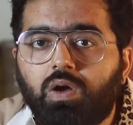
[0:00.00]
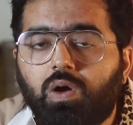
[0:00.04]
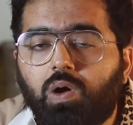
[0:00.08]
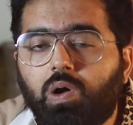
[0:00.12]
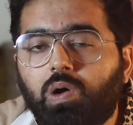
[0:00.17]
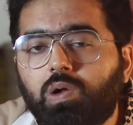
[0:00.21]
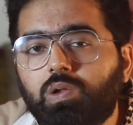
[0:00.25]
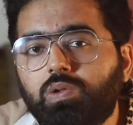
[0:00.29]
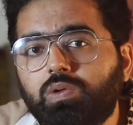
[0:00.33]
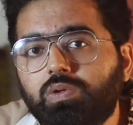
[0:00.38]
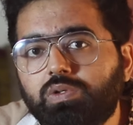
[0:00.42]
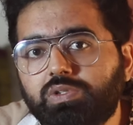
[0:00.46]

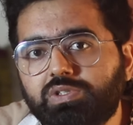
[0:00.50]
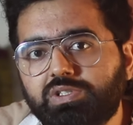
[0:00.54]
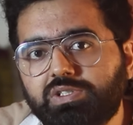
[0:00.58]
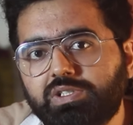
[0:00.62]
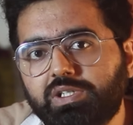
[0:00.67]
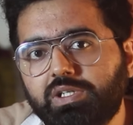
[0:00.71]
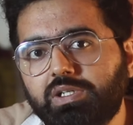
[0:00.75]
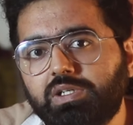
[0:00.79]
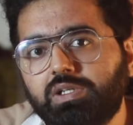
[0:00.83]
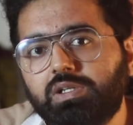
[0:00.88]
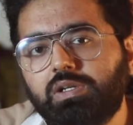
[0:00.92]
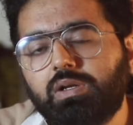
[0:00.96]
Although
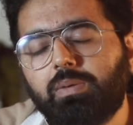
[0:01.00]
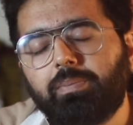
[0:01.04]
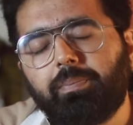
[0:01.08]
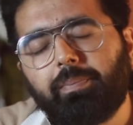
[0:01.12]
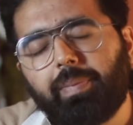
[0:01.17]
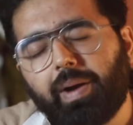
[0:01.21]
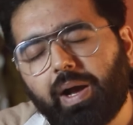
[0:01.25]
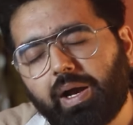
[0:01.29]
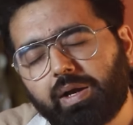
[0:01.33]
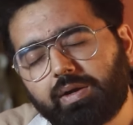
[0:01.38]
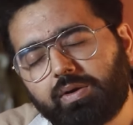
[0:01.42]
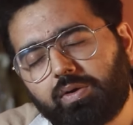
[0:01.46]
still
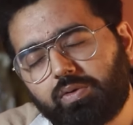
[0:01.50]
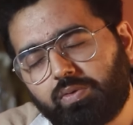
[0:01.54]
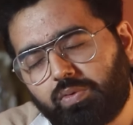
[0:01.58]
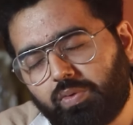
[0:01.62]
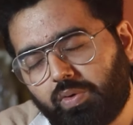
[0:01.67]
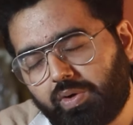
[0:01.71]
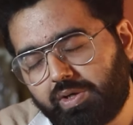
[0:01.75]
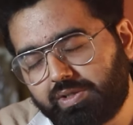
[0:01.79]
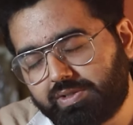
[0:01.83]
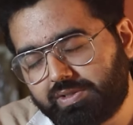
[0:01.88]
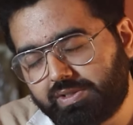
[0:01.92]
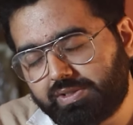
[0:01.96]
background
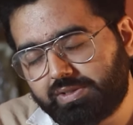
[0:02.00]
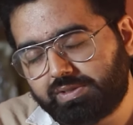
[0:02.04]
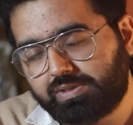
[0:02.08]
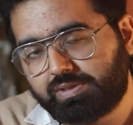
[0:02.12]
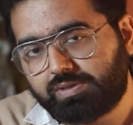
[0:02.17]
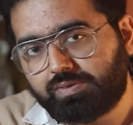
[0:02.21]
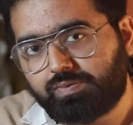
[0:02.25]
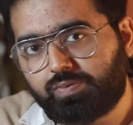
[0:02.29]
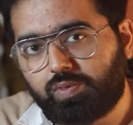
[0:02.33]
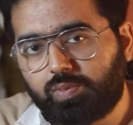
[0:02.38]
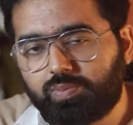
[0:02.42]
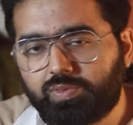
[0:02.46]

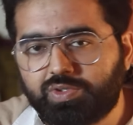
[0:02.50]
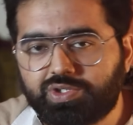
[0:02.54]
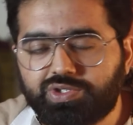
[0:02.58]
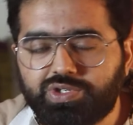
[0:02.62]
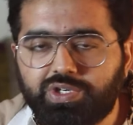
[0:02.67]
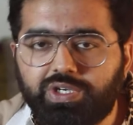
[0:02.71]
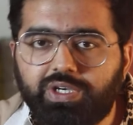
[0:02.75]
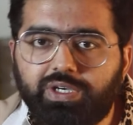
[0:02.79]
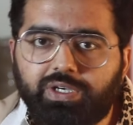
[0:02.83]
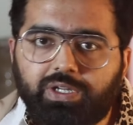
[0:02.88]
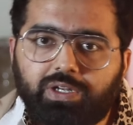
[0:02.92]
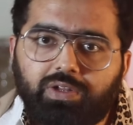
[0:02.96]
noises from the
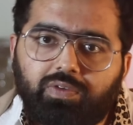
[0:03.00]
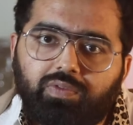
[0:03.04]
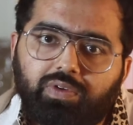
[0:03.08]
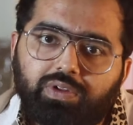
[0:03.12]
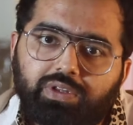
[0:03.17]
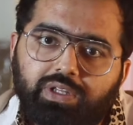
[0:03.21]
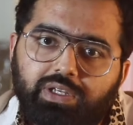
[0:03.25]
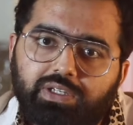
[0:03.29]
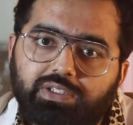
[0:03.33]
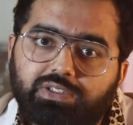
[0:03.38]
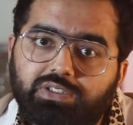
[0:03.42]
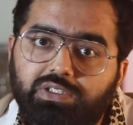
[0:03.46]
street and
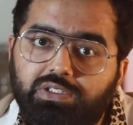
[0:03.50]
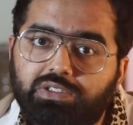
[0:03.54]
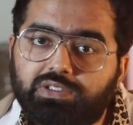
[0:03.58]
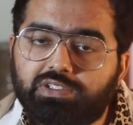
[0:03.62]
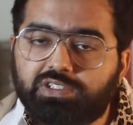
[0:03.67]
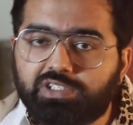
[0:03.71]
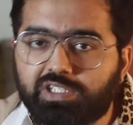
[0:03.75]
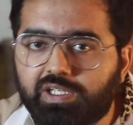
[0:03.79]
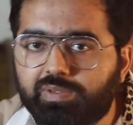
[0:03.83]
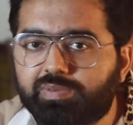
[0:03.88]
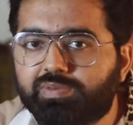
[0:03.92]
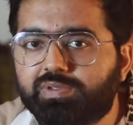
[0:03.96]
everything still
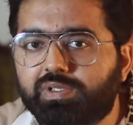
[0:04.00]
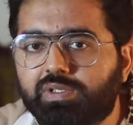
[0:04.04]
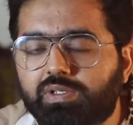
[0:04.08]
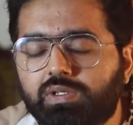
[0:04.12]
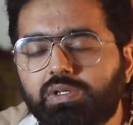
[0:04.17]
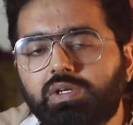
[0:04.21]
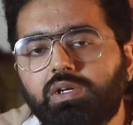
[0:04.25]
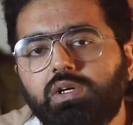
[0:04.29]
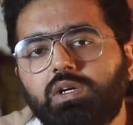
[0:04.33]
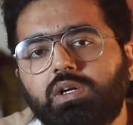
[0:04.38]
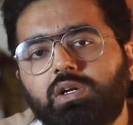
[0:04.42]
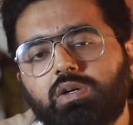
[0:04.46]
seeps in
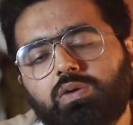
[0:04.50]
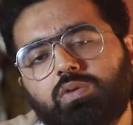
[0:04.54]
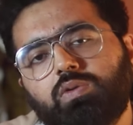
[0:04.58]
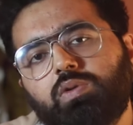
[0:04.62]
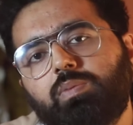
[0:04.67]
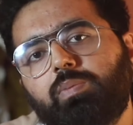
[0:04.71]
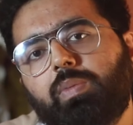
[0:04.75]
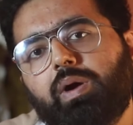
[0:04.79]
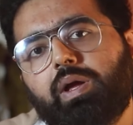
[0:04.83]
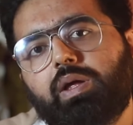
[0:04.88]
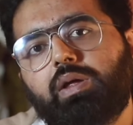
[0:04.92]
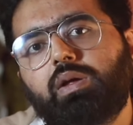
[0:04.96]
to the
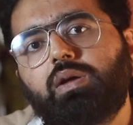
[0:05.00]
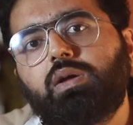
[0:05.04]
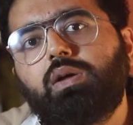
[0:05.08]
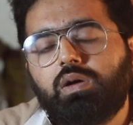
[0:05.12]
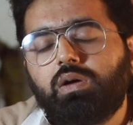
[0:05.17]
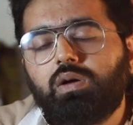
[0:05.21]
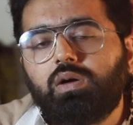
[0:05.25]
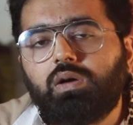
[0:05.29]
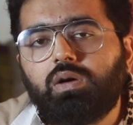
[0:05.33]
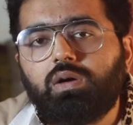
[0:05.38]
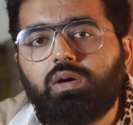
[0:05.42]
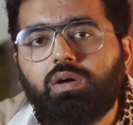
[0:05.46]
mic
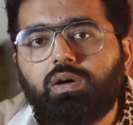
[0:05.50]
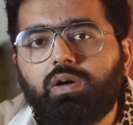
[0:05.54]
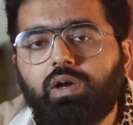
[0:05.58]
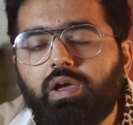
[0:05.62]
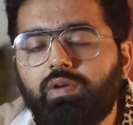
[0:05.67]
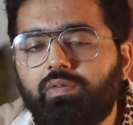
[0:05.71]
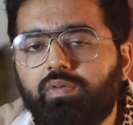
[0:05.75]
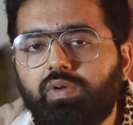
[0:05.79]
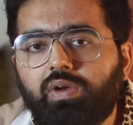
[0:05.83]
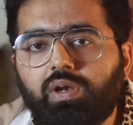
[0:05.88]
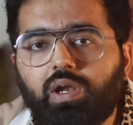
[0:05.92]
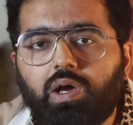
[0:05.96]

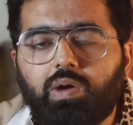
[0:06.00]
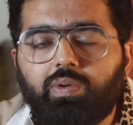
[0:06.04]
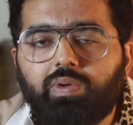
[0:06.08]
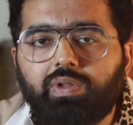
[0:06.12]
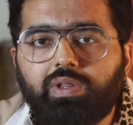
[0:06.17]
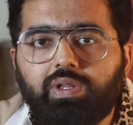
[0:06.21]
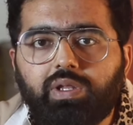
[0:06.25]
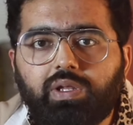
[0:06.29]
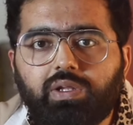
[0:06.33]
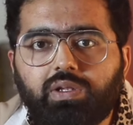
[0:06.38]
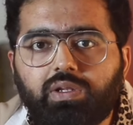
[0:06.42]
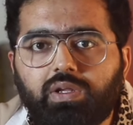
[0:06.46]
every now
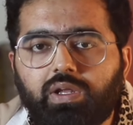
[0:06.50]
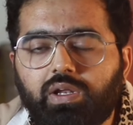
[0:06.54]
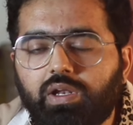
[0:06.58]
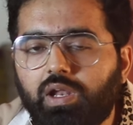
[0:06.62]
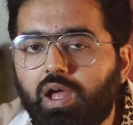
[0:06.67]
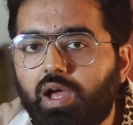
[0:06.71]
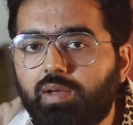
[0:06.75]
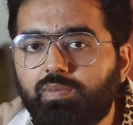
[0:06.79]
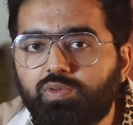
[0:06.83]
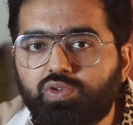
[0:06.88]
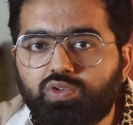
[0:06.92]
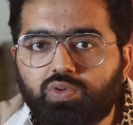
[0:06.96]
and then, and
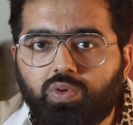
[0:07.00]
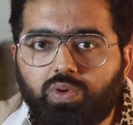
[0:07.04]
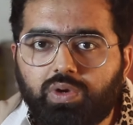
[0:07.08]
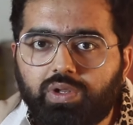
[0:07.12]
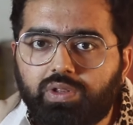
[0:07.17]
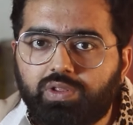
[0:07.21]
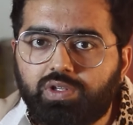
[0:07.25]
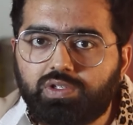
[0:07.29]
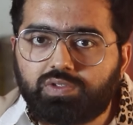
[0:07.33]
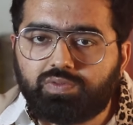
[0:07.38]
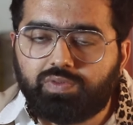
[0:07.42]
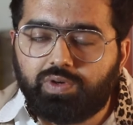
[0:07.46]
I'm sure
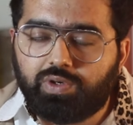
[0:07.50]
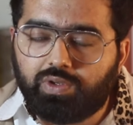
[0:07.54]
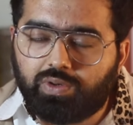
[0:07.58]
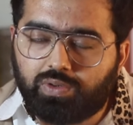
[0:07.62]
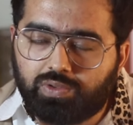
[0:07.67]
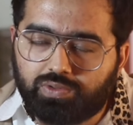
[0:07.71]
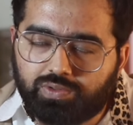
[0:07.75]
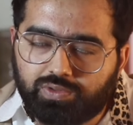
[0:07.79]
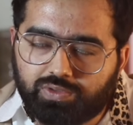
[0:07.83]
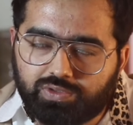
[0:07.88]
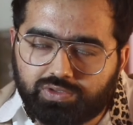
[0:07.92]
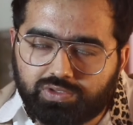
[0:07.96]
in this video
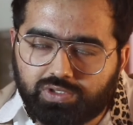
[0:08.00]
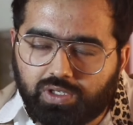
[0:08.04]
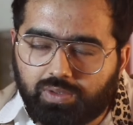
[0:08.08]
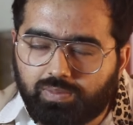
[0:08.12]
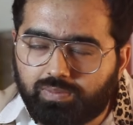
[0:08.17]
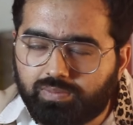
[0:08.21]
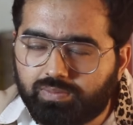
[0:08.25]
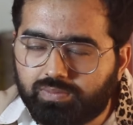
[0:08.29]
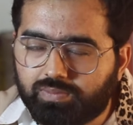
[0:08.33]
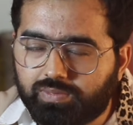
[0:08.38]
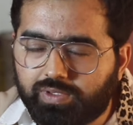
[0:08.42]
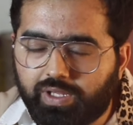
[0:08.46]
also
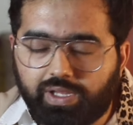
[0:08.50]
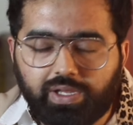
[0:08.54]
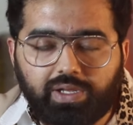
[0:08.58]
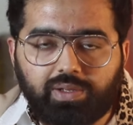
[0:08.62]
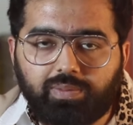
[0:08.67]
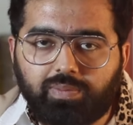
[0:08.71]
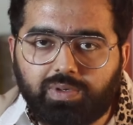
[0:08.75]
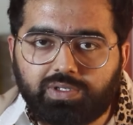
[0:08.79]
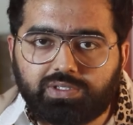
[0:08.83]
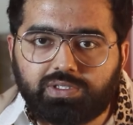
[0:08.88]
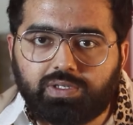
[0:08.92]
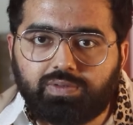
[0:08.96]

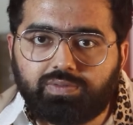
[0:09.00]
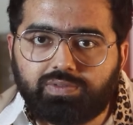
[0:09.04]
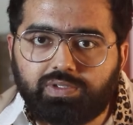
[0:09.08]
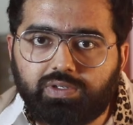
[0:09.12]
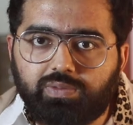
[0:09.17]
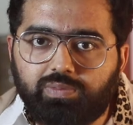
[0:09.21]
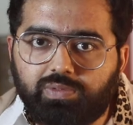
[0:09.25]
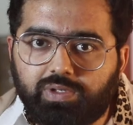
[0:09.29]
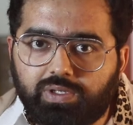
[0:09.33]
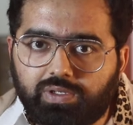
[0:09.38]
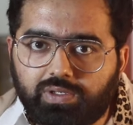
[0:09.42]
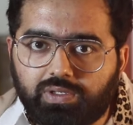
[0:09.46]
something must have
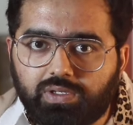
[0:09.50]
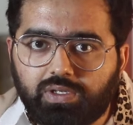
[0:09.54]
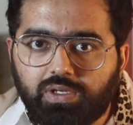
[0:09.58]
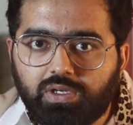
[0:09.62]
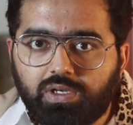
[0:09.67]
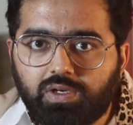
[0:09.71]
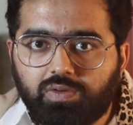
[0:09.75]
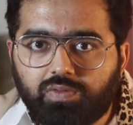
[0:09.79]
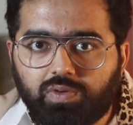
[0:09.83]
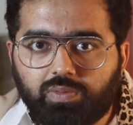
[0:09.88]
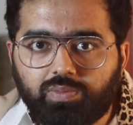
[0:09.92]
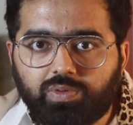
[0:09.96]
seeped in
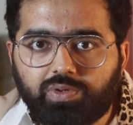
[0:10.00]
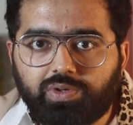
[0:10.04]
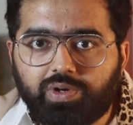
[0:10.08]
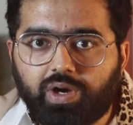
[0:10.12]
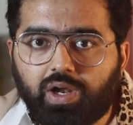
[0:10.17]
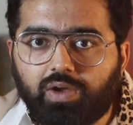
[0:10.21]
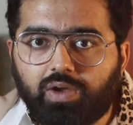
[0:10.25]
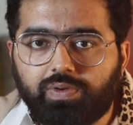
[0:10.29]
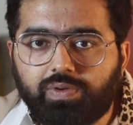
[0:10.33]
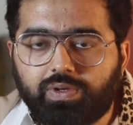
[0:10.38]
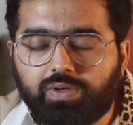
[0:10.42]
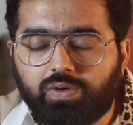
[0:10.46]
from the
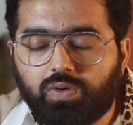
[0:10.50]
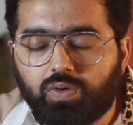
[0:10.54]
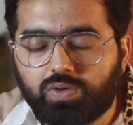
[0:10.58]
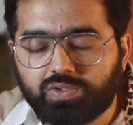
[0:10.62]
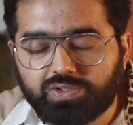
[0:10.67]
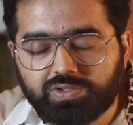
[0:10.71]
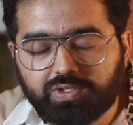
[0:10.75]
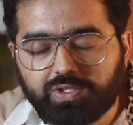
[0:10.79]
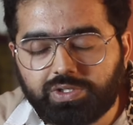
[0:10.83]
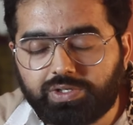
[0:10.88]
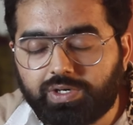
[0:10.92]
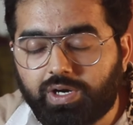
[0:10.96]

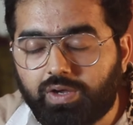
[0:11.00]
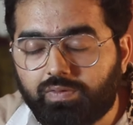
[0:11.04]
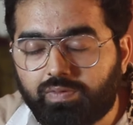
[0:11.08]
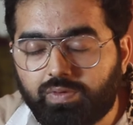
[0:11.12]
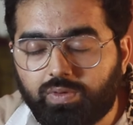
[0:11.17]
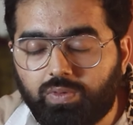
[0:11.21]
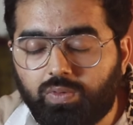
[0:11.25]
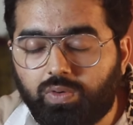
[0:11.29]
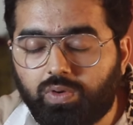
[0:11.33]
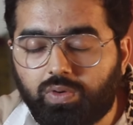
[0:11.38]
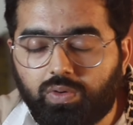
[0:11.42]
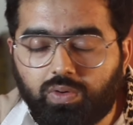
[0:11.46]
constant
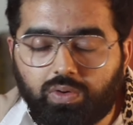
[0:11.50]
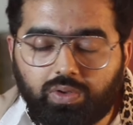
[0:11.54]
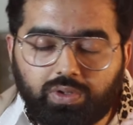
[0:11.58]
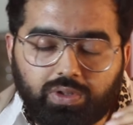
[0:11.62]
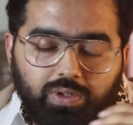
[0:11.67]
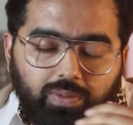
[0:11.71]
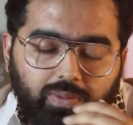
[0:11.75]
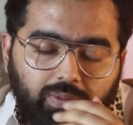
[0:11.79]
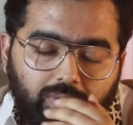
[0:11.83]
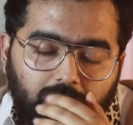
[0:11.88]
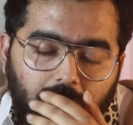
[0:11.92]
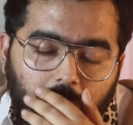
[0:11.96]
traffic going on
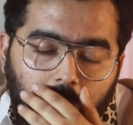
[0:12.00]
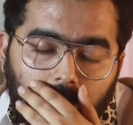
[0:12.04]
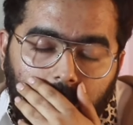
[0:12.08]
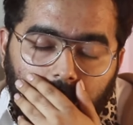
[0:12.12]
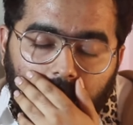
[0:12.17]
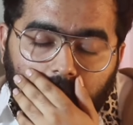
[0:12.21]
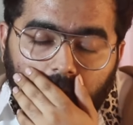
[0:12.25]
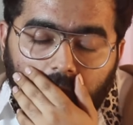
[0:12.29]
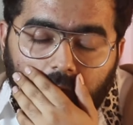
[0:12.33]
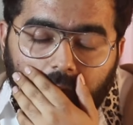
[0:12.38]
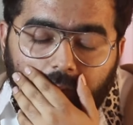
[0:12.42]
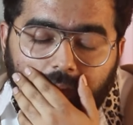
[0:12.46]
the
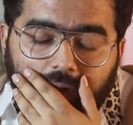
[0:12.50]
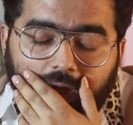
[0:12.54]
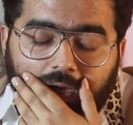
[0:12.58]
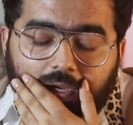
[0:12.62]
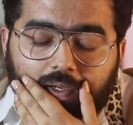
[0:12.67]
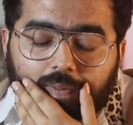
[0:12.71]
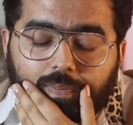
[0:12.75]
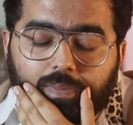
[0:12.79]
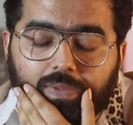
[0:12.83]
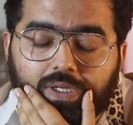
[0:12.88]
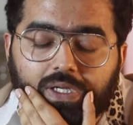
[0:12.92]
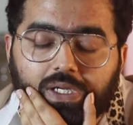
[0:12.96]
Rode
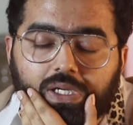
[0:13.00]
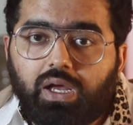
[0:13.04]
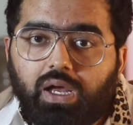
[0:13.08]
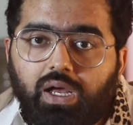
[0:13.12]
behind me.